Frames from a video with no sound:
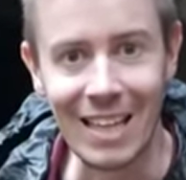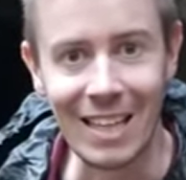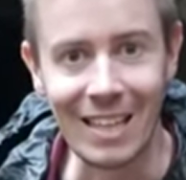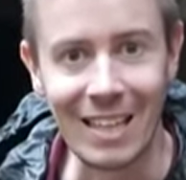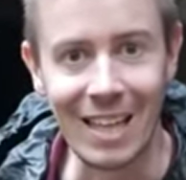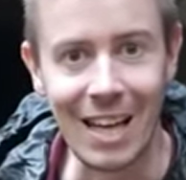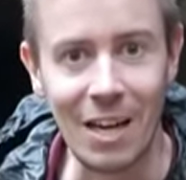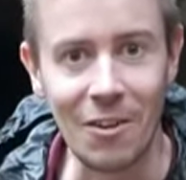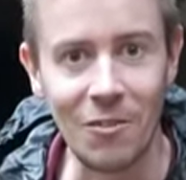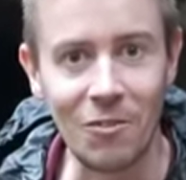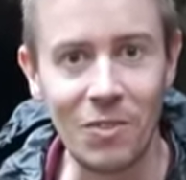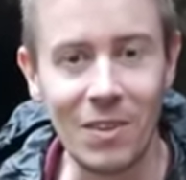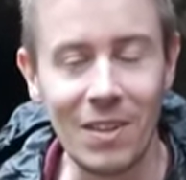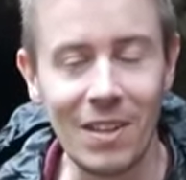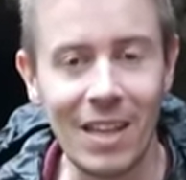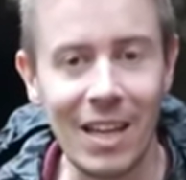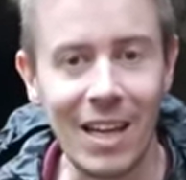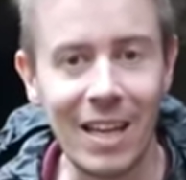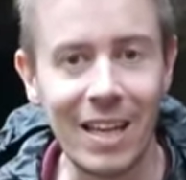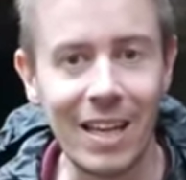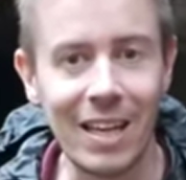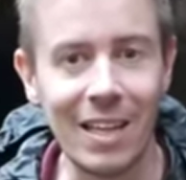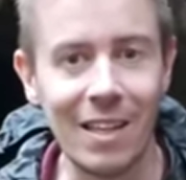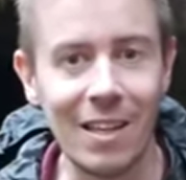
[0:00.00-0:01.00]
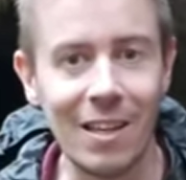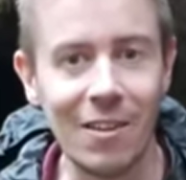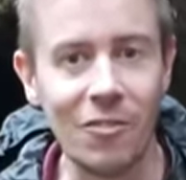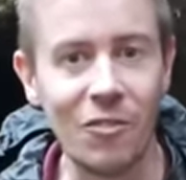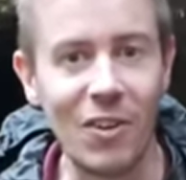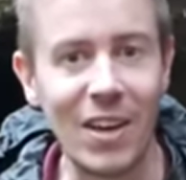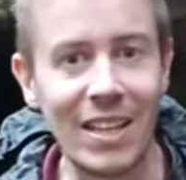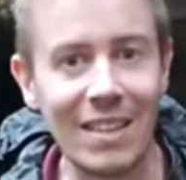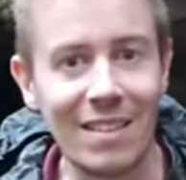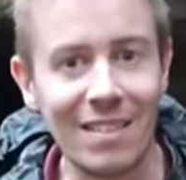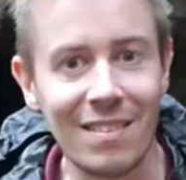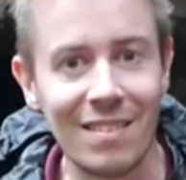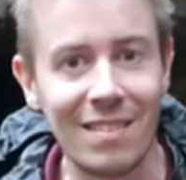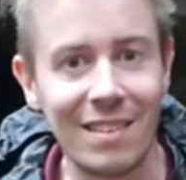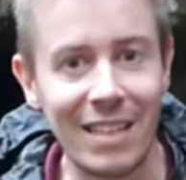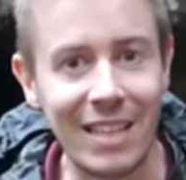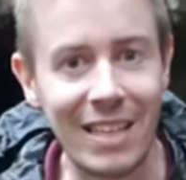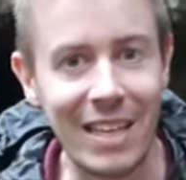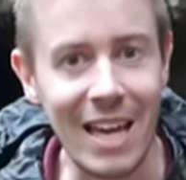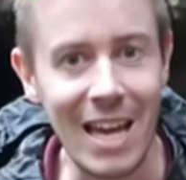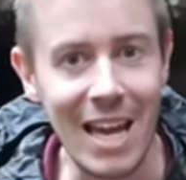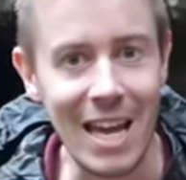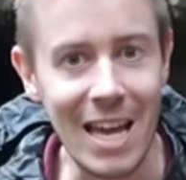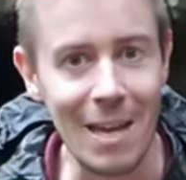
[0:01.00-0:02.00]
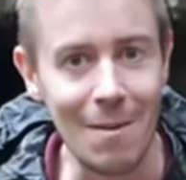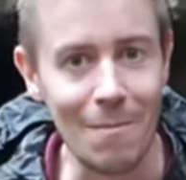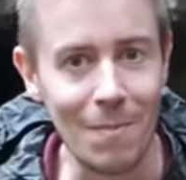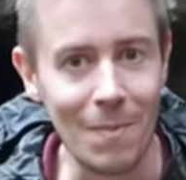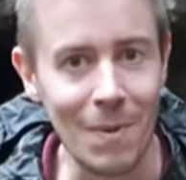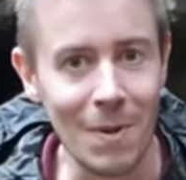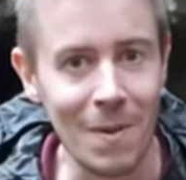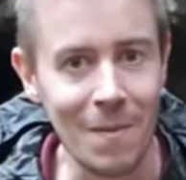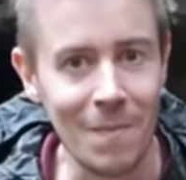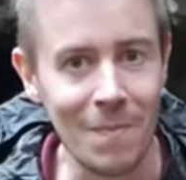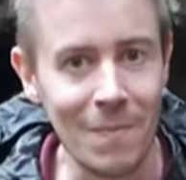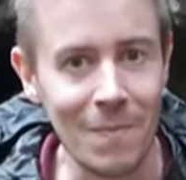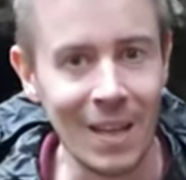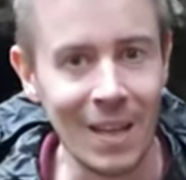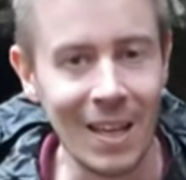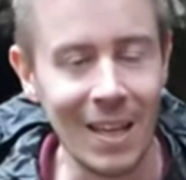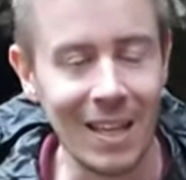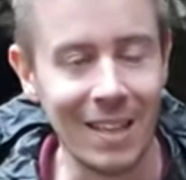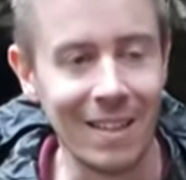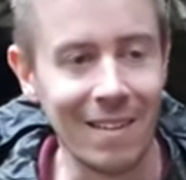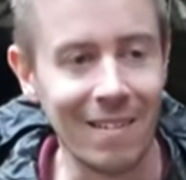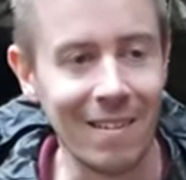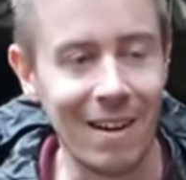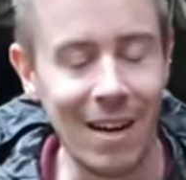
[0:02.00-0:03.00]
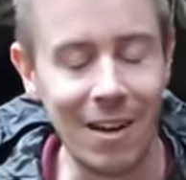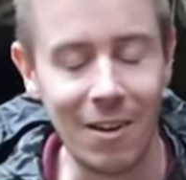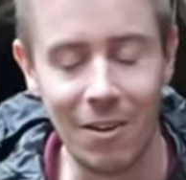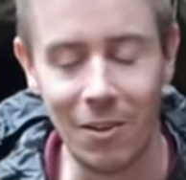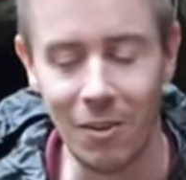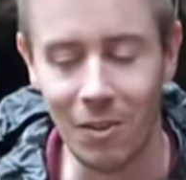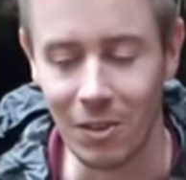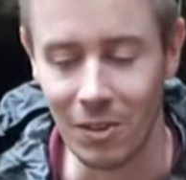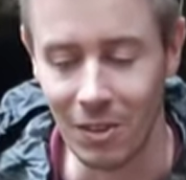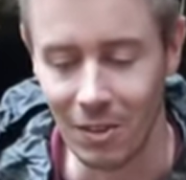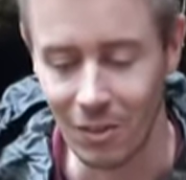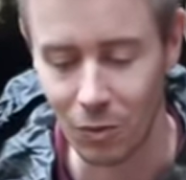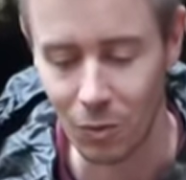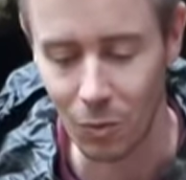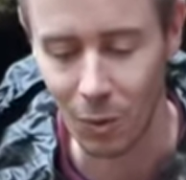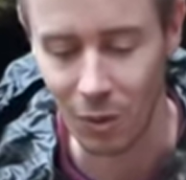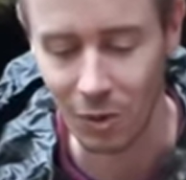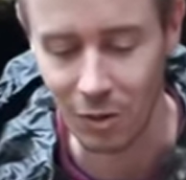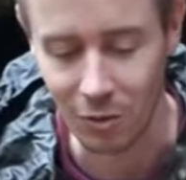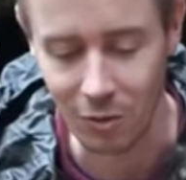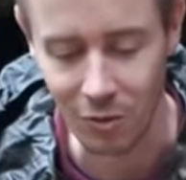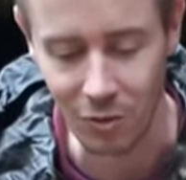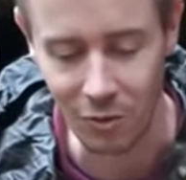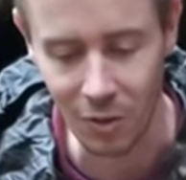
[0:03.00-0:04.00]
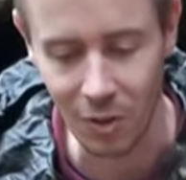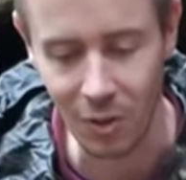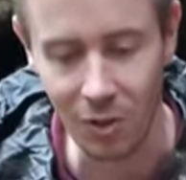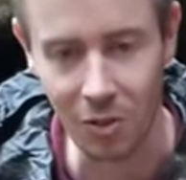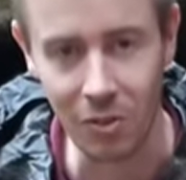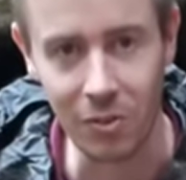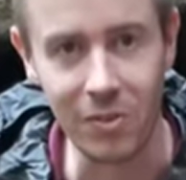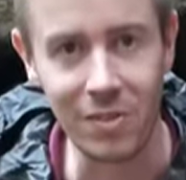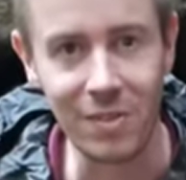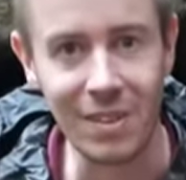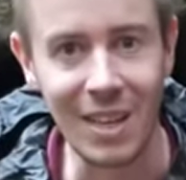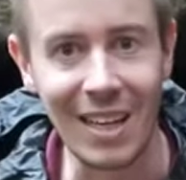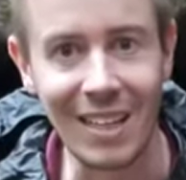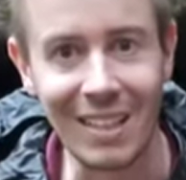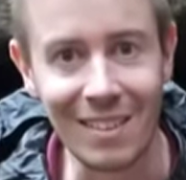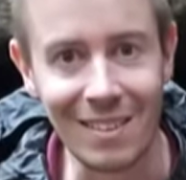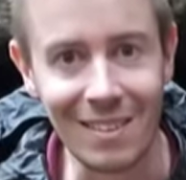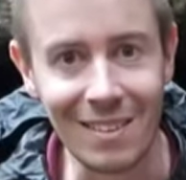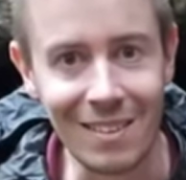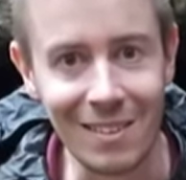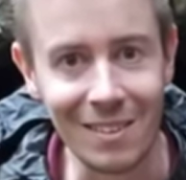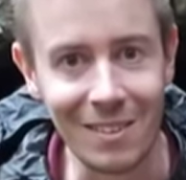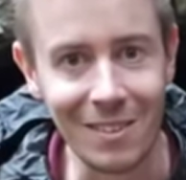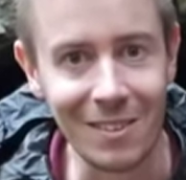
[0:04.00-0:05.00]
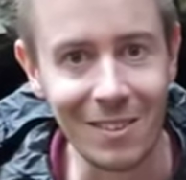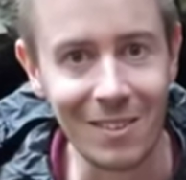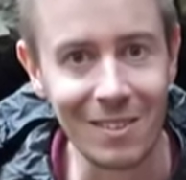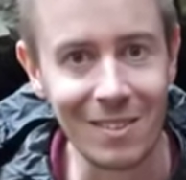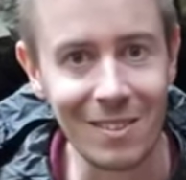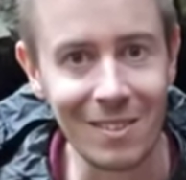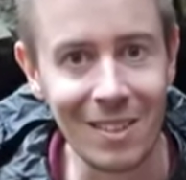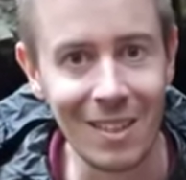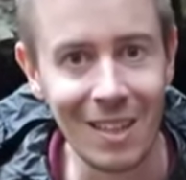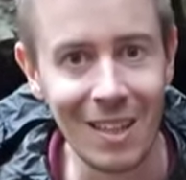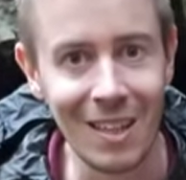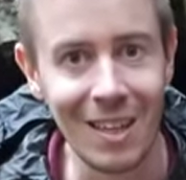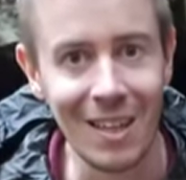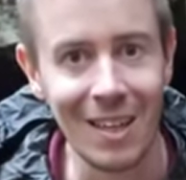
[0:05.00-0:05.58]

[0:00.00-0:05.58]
it. I feel like in a fantasy game. And there are all these waterfalls, tunnels,